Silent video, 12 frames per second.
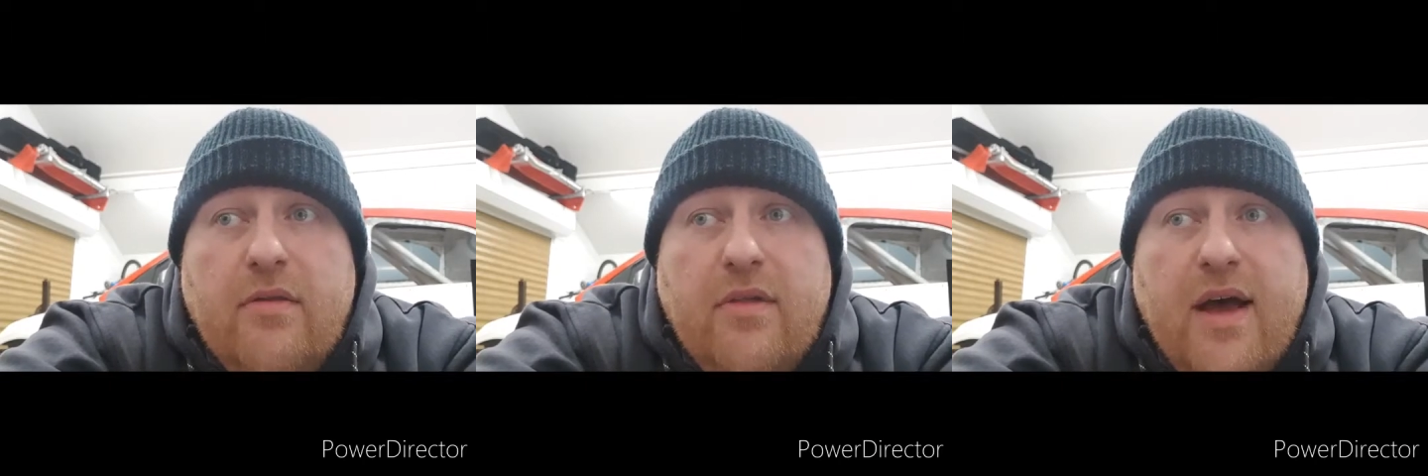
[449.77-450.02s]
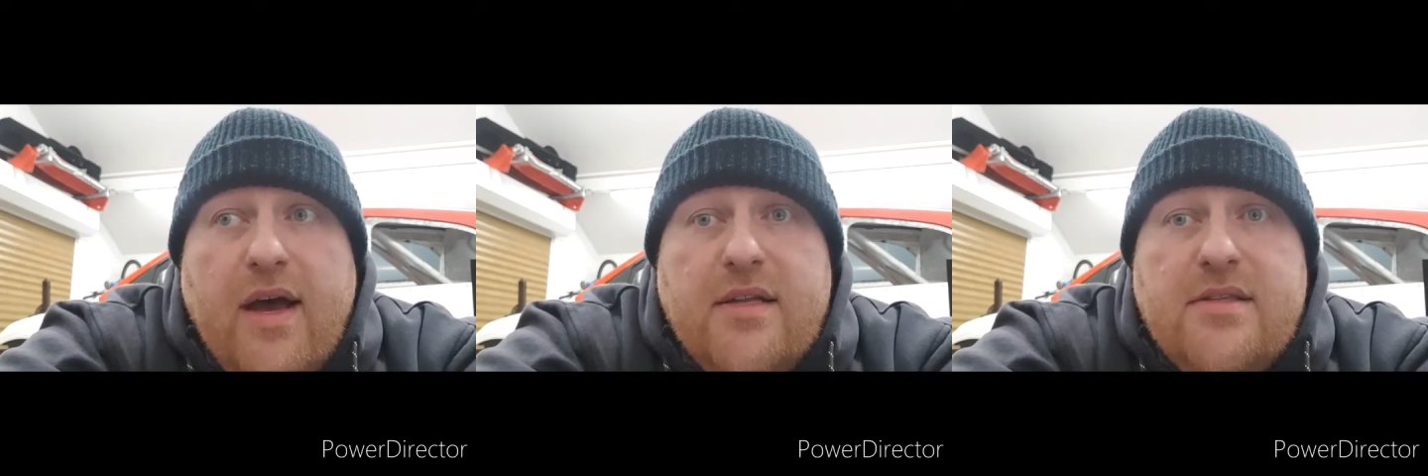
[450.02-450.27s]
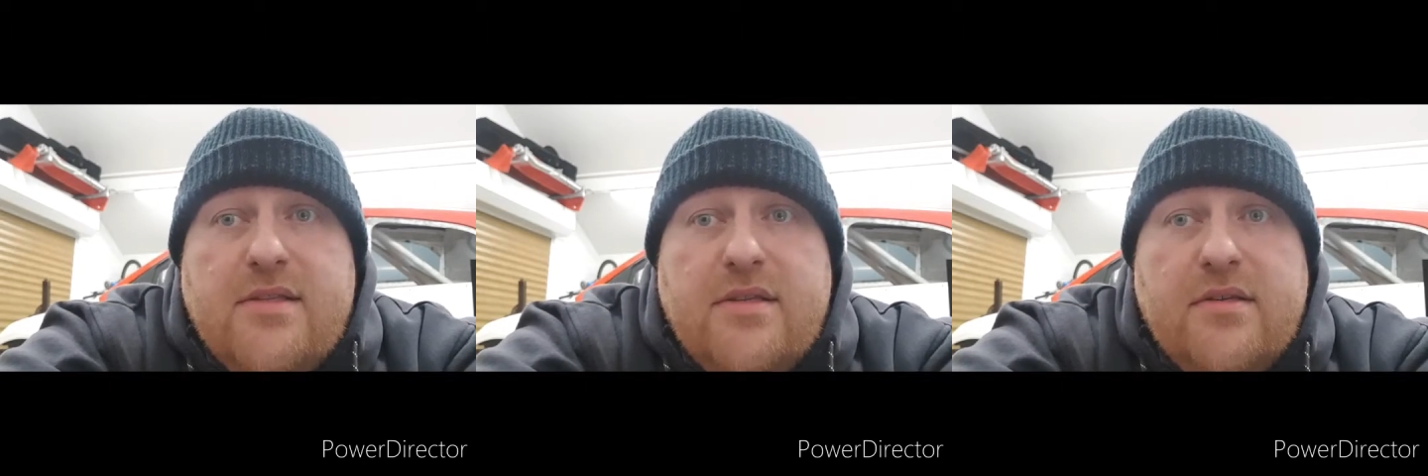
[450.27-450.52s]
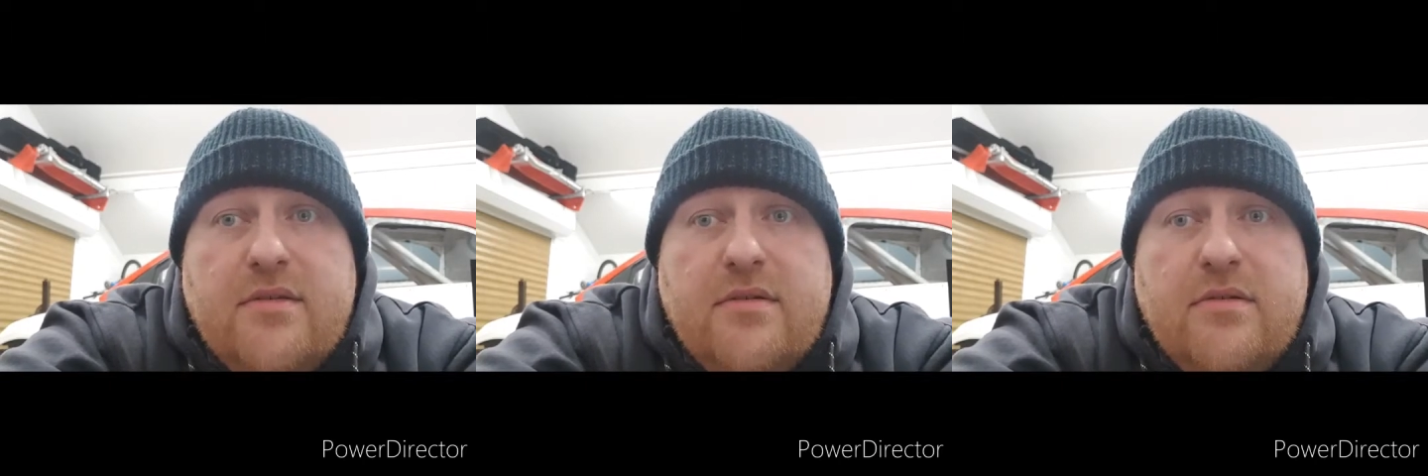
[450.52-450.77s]
that,
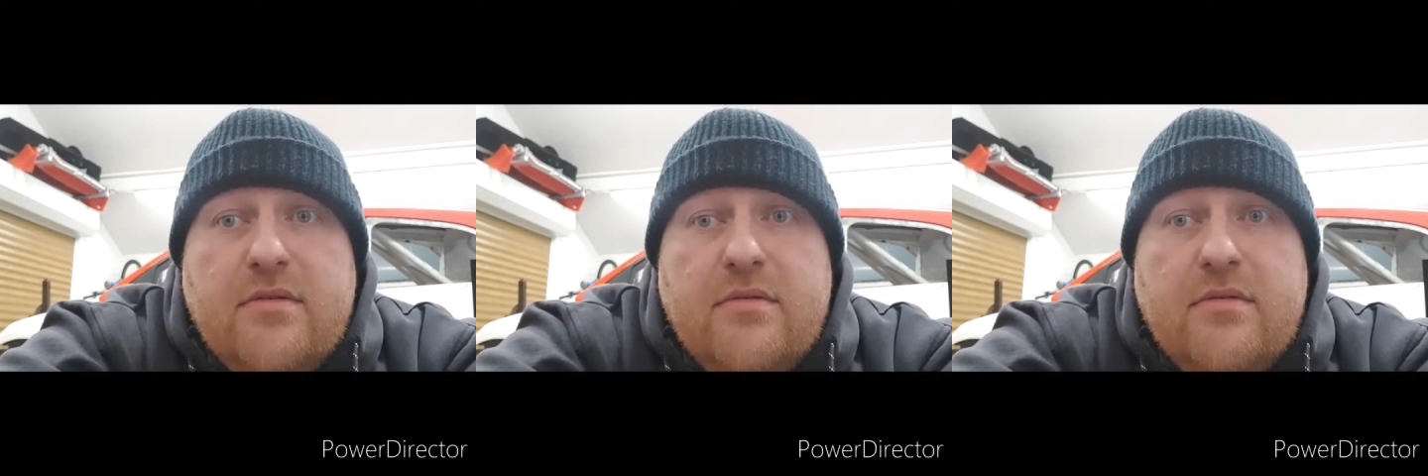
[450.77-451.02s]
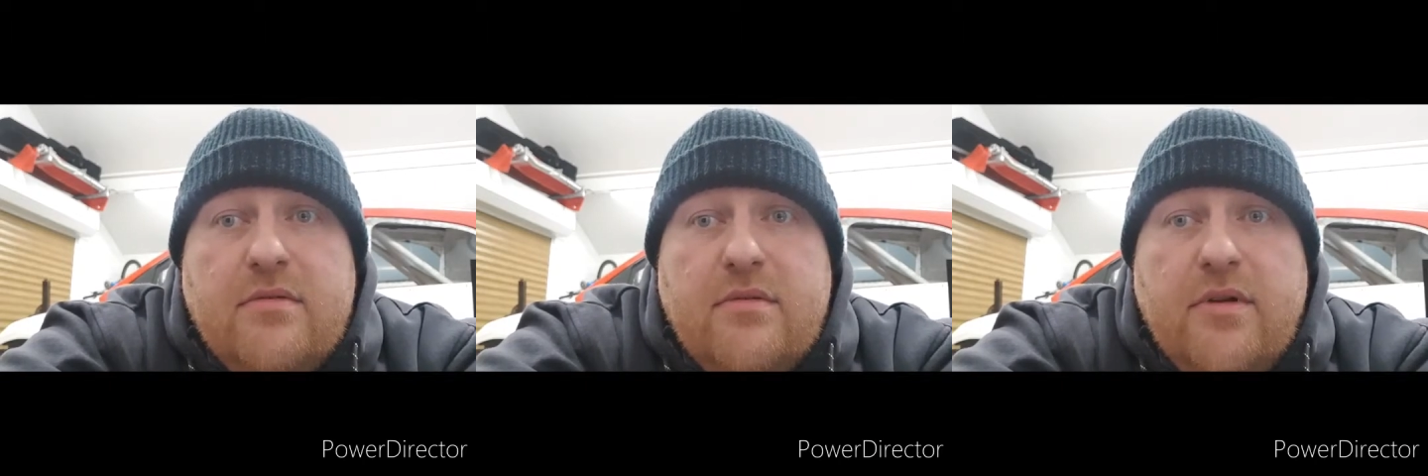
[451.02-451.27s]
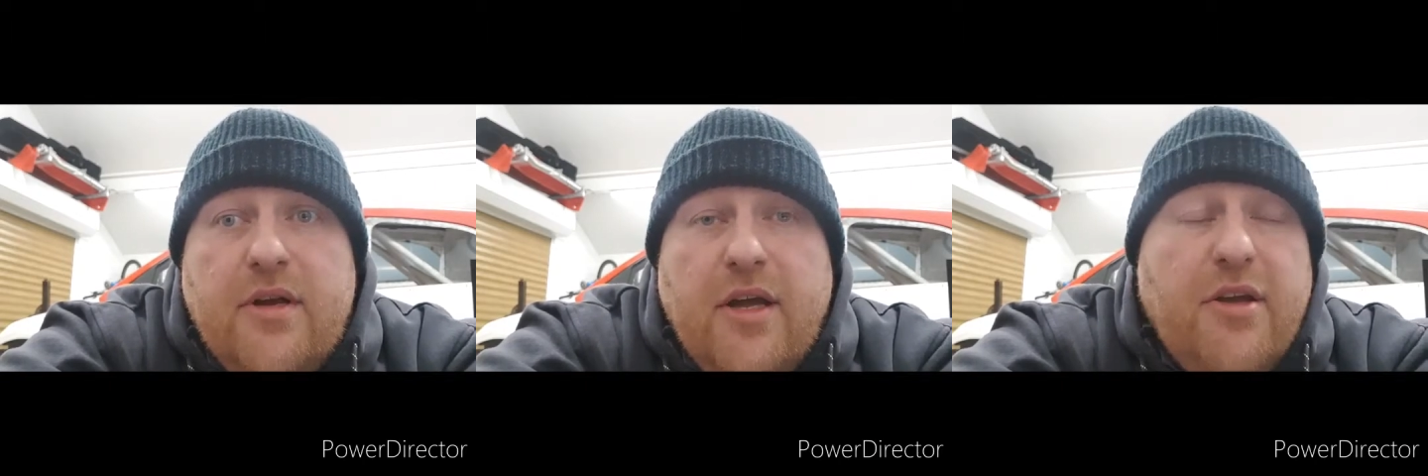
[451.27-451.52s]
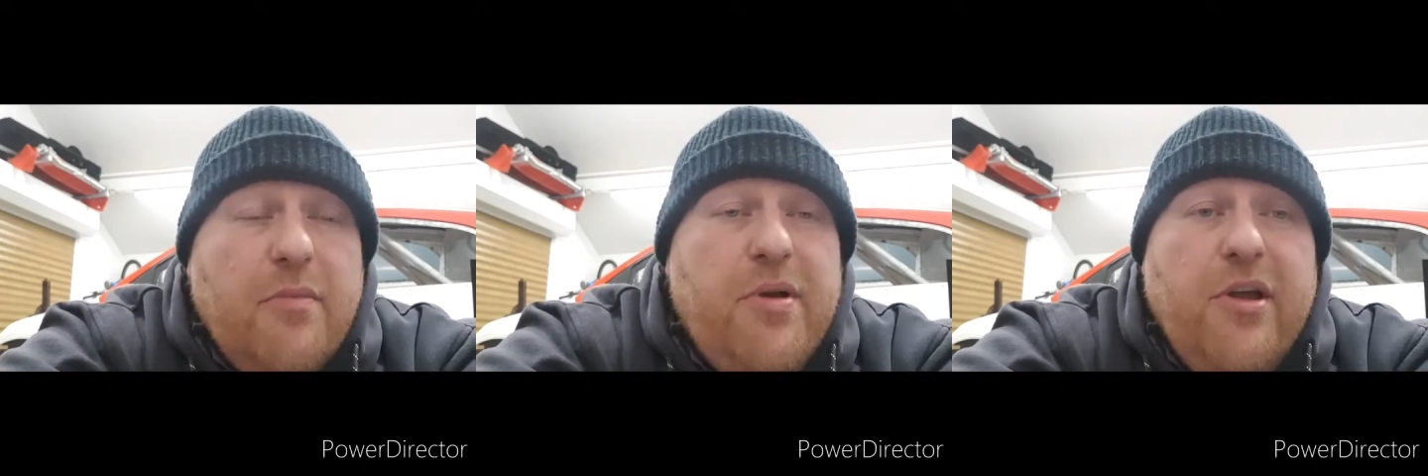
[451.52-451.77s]
you
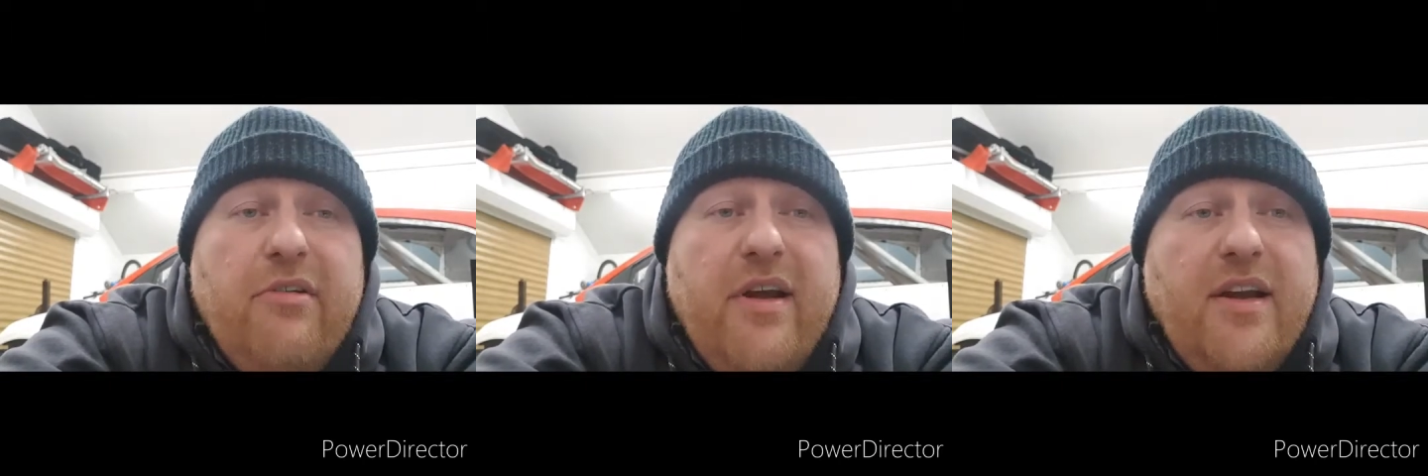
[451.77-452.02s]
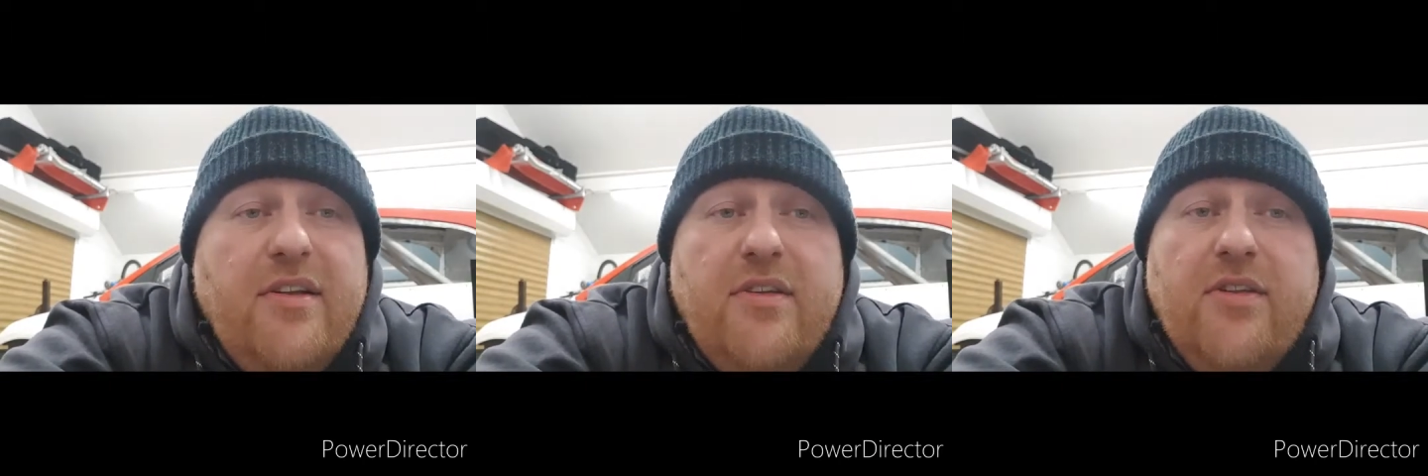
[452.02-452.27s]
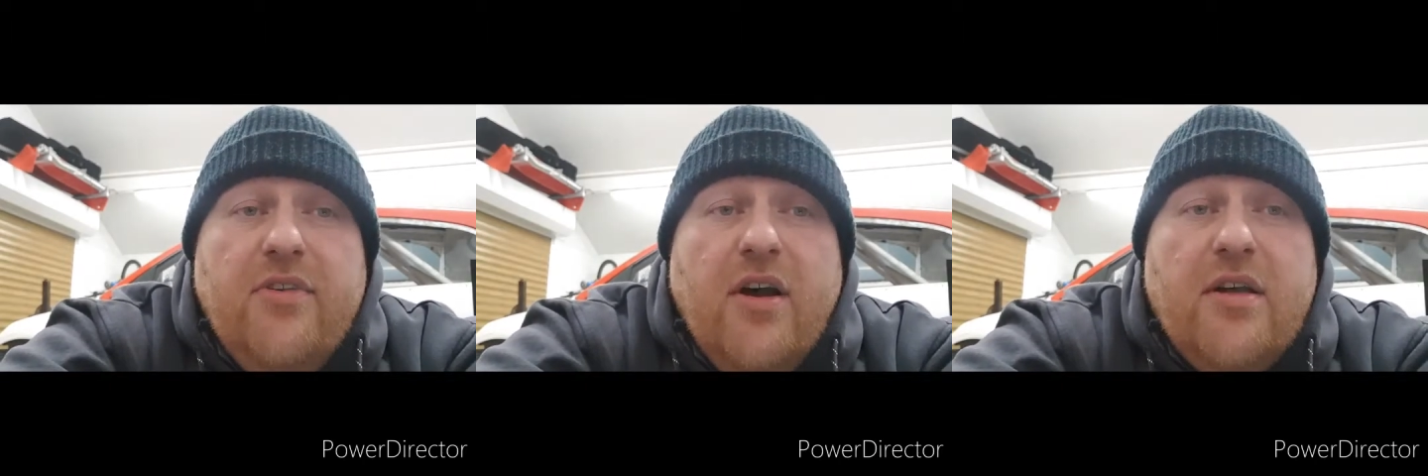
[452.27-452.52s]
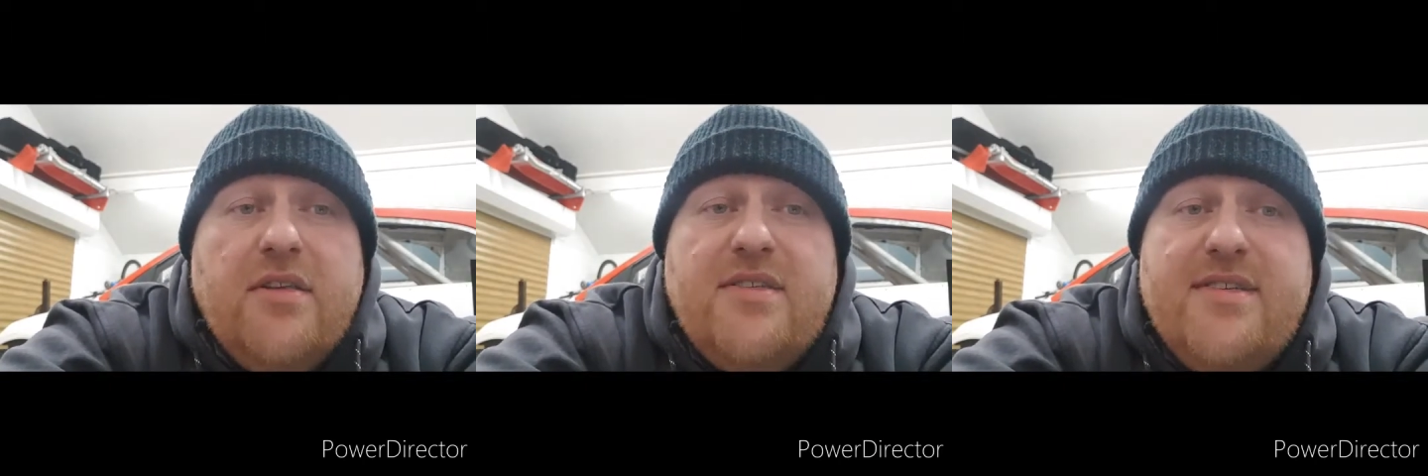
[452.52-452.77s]
know, computer aided
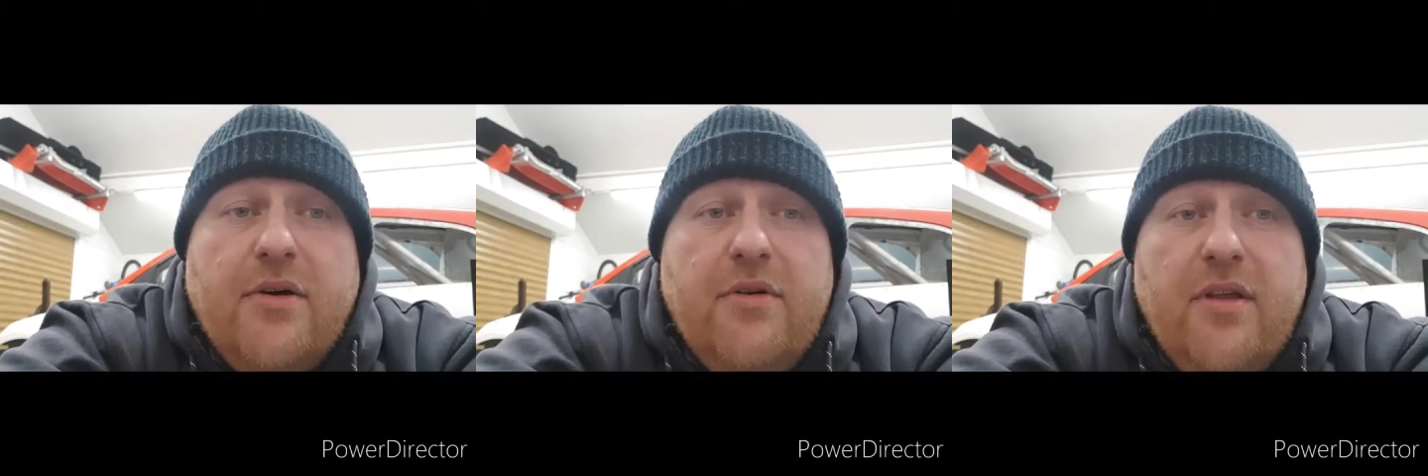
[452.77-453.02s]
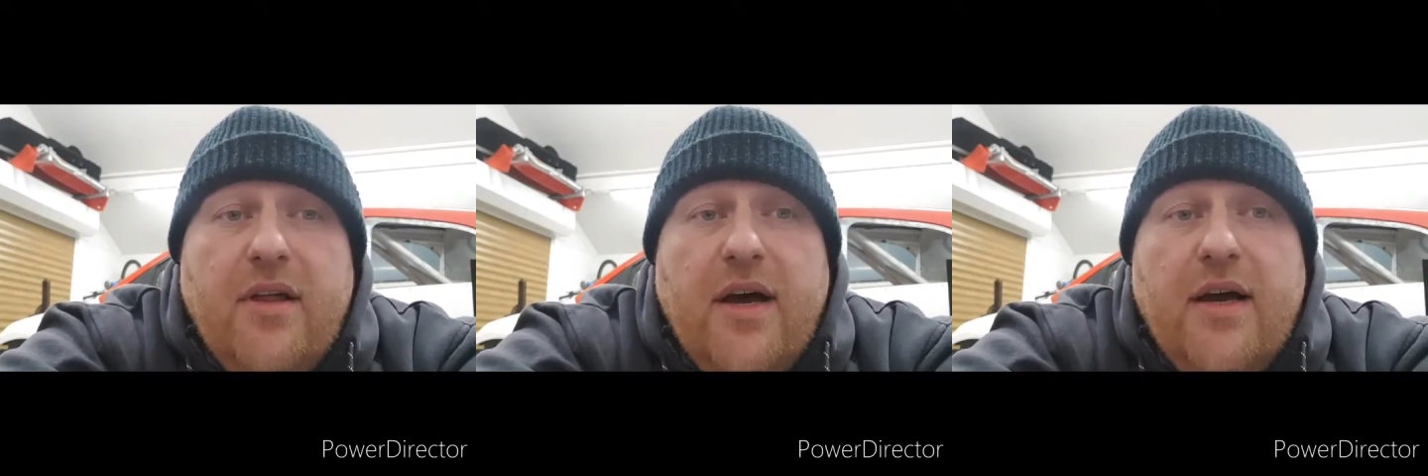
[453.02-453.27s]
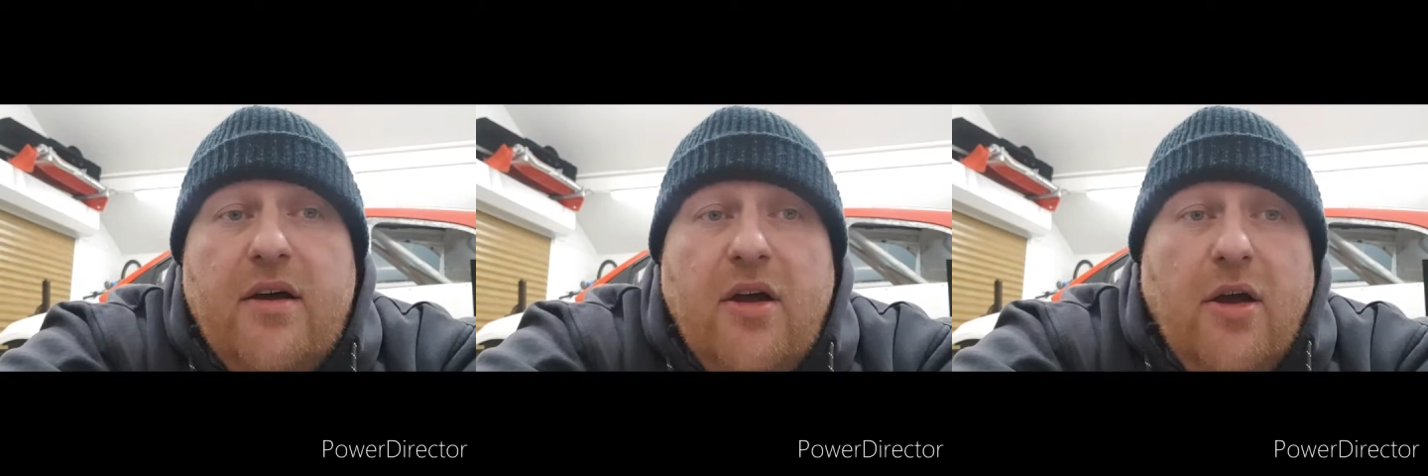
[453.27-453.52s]
design to tell you that,